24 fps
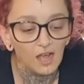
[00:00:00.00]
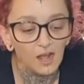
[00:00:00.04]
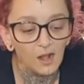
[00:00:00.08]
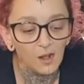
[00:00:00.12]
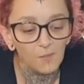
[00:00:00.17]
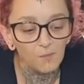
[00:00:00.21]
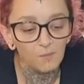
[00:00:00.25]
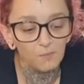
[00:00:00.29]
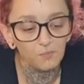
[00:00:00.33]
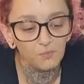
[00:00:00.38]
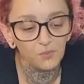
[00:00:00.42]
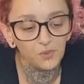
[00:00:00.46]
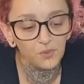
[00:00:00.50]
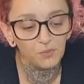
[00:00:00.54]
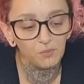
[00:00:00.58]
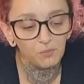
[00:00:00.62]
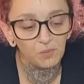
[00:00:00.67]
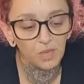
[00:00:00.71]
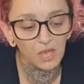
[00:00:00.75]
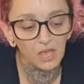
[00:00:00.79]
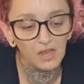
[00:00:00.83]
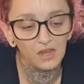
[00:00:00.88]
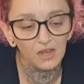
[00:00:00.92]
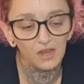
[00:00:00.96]
Um,
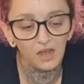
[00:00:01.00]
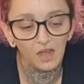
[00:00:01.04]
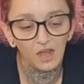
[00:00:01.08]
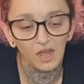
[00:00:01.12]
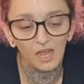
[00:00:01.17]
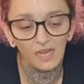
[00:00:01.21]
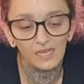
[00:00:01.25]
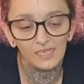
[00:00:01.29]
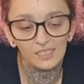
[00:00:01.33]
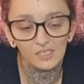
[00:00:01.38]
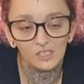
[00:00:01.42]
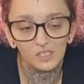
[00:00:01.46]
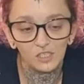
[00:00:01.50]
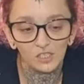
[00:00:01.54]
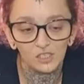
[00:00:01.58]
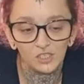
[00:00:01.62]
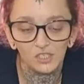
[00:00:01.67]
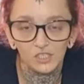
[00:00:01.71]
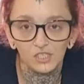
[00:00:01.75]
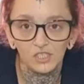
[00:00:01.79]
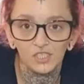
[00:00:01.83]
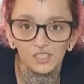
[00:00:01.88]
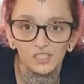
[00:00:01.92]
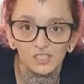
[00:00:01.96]
but I
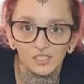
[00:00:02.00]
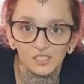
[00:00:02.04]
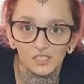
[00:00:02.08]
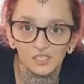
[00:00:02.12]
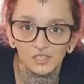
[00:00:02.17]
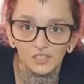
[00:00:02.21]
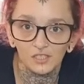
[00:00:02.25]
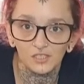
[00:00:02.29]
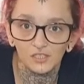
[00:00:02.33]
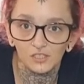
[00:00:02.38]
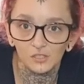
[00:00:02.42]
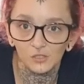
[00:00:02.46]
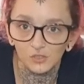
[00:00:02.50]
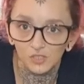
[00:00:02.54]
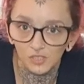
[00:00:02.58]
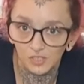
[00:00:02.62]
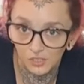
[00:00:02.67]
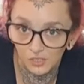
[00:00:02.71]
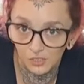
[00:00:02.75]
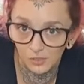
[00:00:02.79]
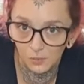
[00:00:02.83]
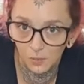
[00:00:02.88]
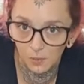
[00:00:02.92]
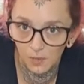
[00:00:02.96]
just, this is so
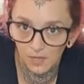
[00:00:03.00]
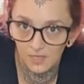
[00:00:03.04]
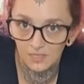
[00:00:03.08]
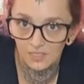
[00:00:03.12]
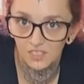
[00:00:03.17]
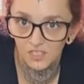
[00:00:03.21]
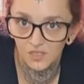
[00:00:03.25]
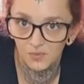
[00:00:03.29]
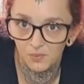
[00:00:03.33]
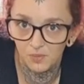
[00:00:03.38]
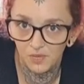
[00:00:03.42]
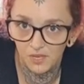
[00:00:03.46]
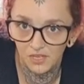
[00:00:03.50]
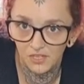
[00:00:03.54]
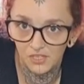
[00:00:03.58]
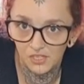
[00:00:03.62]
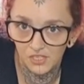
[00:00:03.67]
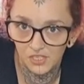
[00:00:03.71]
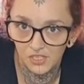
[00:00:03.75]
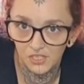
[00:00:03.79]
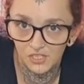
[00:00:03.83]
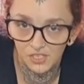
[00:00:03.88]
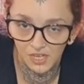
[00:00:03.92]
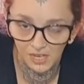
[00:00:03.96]
this is why I
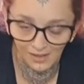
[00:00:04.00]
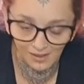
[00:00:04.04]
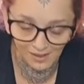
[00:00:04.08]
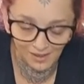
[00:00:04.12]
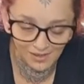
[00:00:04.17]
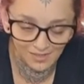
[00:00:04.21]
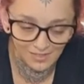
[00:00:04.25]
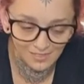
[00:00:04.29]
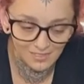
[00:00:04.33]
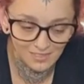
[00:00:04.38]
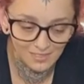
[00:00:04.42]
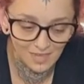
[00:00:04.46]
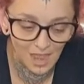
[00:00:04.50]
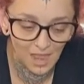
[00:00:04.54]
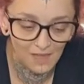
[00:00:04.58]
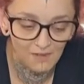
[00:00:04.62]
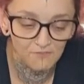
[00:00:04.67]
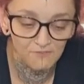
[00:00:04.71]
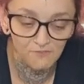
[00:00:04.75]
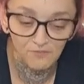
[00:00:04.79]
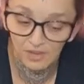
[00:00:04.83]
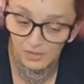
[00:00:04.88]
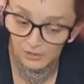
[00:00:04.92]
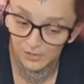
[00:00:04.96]
disappeared yesterday. I
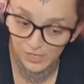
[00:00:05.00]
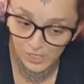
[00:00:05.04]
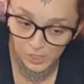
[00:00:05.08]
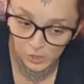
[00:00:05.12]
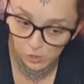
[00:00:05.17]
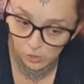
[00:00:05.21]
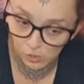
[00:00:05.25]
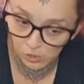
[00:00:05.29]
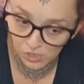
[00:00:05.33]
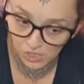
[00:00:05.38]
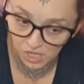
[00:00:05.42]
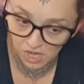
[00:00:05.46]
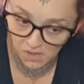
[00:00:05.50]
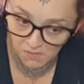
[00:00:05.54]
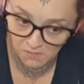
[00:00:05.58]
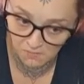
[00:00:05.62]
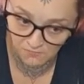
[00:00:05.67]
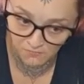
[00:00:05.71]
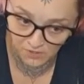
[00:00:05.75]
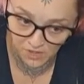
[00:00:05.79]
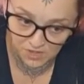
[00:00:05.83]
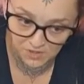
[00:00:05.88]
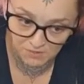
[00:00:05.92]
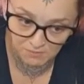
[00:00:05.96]
had a very short
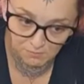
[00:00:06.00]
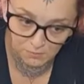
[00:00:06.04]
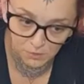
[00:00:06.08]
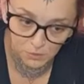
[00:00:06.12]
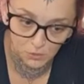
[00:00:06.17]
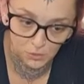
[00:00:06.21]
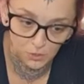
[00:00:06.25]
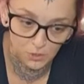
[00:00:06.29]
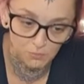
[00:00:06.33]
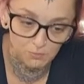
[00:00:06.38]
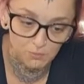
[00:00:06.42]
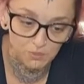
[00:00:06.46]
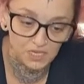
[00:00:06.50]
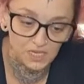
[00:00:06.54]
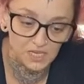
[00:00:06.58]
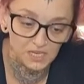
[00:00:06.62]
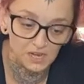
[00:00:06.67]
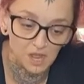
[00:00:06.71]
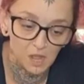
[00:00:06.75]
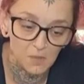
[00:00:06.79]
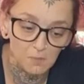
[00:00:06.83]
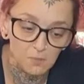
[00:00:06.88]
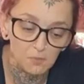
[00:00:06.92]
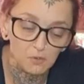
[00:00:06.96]
time frame to go
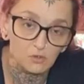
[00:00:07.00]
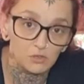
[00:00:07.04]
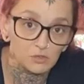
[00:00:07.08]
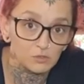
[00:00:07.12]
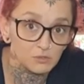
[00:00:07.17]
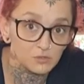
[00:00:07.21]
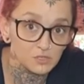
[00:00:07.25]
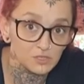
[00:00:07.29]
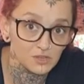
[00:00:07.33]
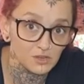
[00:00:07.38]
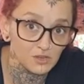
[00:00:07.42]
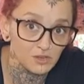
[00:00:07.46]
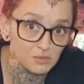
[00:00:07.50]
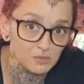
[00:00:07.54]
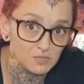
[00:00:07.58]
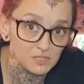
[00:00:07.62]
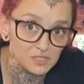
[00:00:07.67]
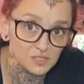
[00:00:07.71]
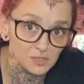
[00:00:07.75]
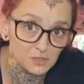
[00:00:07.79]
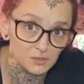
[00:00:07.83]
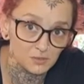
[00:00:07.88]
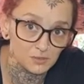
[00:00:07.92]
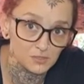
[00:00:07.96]
pick it up or it was going to
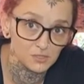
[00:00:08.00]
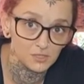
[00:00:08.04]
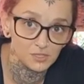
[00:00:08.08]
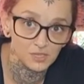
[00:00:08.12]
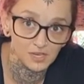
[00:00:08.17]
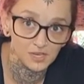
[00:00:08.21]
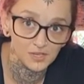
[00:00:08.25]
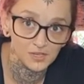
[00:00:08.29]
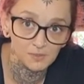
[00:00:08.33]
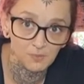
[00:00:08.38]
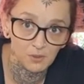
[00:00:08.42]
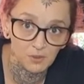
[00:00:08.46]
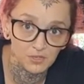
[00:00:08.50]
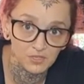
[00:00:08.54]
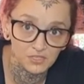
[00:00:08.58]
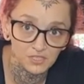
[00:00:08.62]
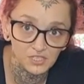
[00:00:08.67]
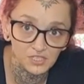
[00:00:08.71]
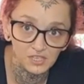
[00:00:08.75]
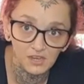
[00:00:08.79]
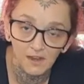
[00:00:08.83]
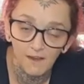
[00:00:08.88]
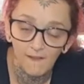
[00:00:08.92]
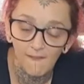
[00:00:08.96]
be sold to the next
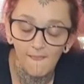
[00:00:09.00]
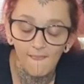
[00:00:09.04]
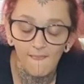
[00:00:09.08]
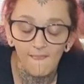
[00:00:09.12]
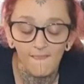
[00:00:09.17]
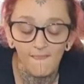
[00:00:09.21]
person.